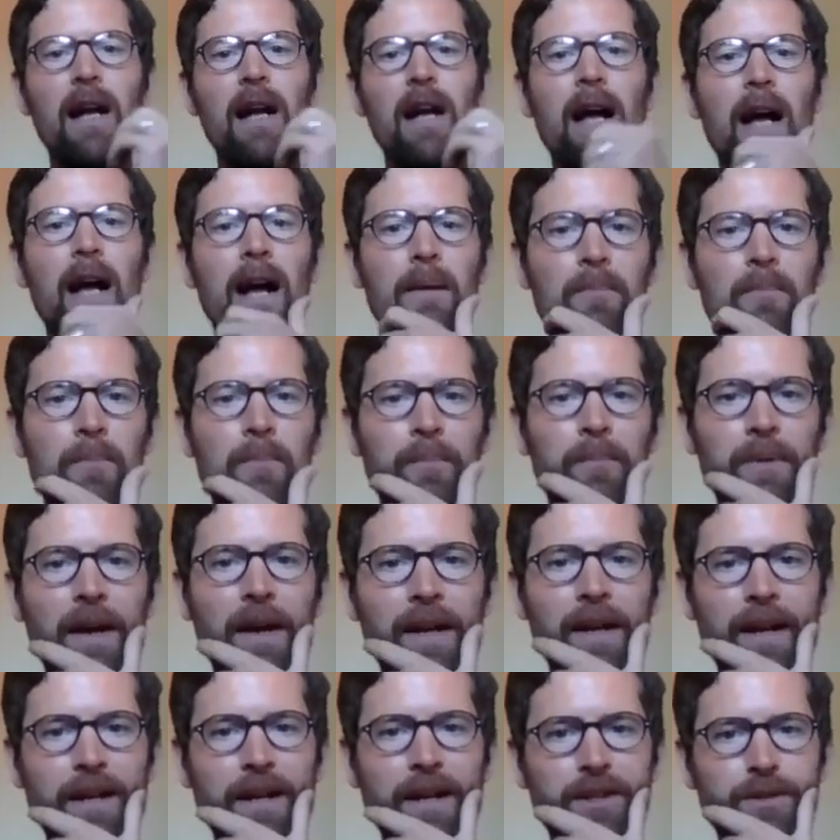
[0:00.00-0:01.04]
and I
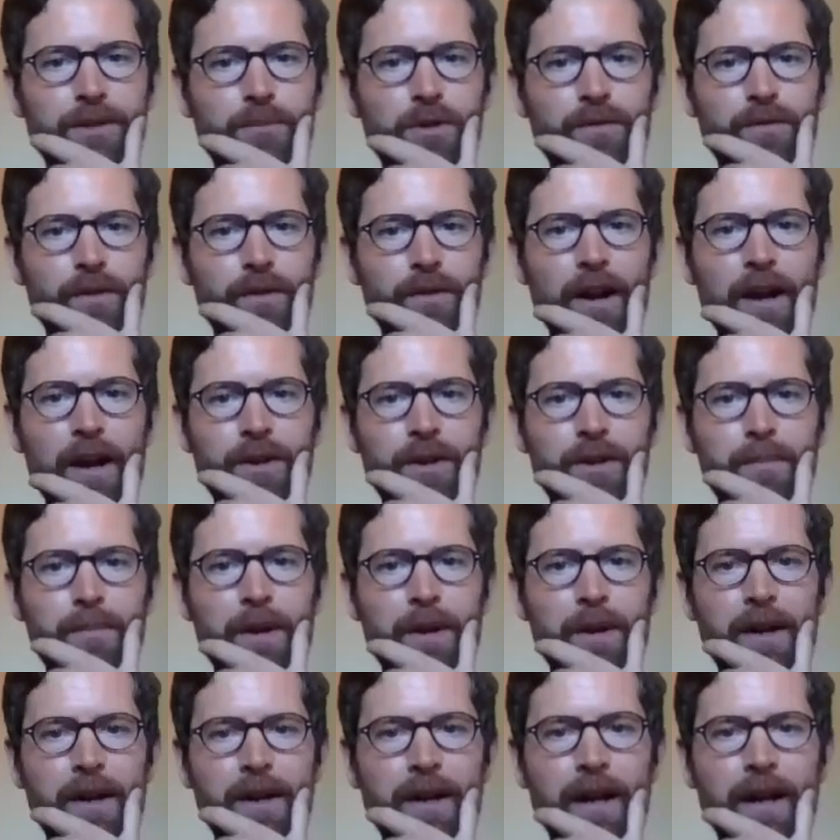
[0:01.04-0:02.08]
like to move around a
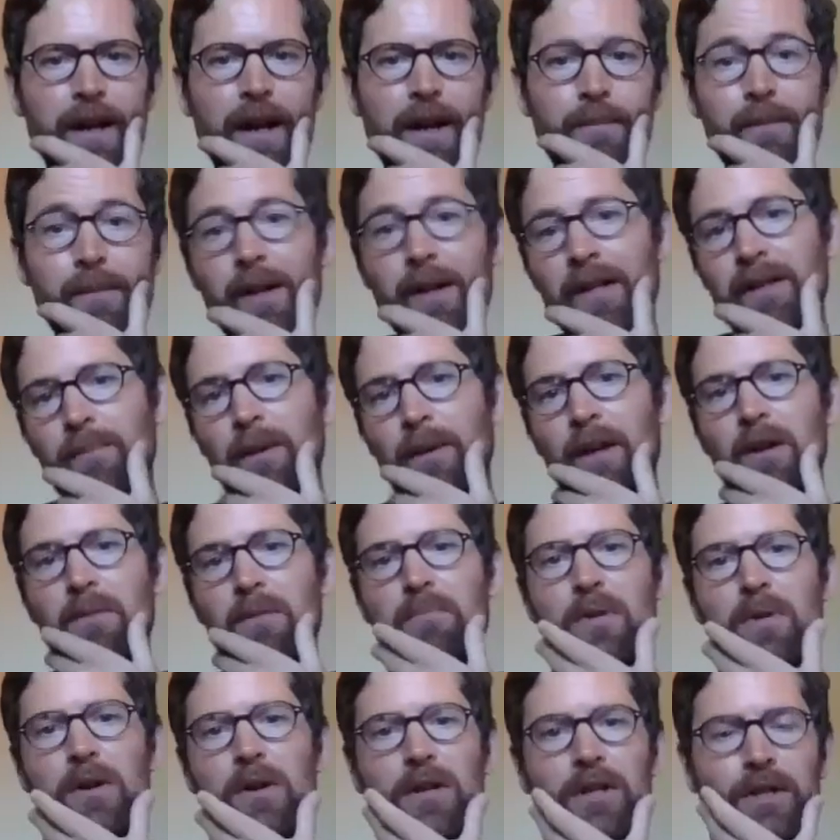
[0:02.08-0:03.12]
bit, but that's my own
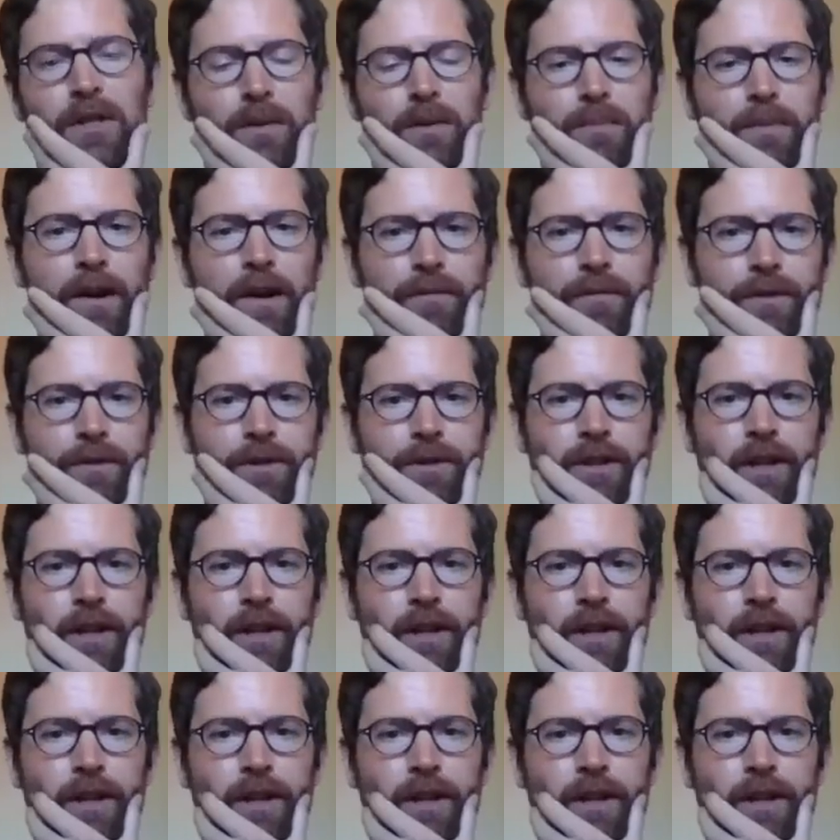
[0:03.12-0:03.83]
personal preference.